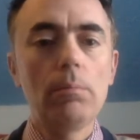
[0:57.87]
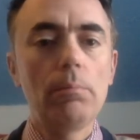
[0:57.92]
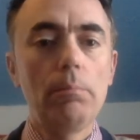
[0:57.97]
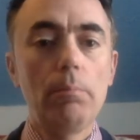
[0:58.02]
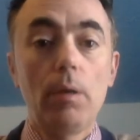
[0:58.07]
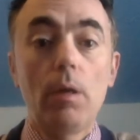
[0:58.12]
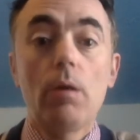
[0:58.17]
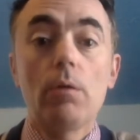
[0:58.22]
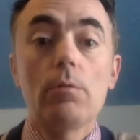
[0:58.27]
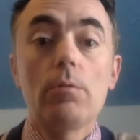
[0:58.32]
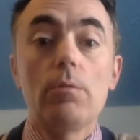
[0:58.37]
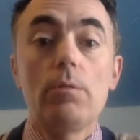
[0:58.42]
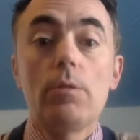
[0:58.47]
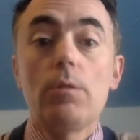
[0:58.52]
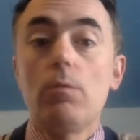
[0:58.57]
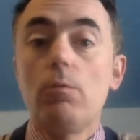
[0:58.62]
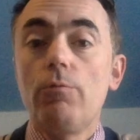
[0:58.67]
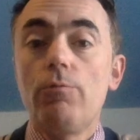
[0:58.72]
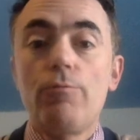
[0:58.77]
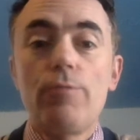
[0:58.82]
because there is
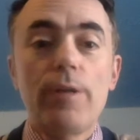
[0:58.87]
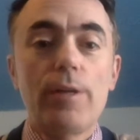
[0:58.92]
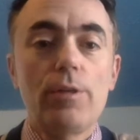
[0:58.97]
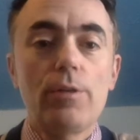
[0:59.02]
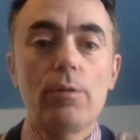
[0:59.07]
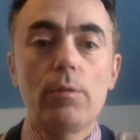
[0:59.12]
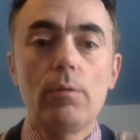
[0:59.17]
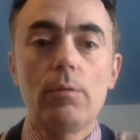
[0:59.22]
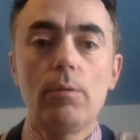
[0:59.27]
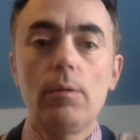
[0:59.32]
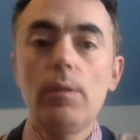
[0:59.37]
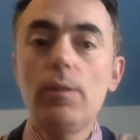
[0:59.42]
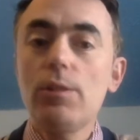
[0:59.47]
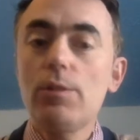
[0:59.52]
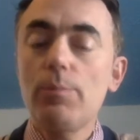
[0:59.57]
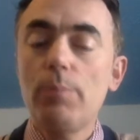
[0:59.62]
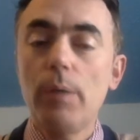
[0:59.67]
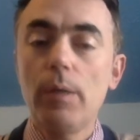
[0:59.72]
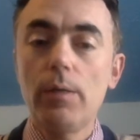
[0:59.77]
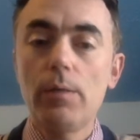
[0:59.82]
no friction in
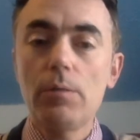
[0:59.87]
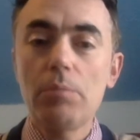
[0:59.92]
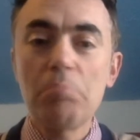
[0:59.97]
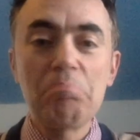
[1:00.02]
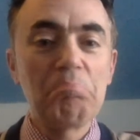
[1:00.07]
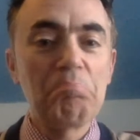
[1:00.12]
space,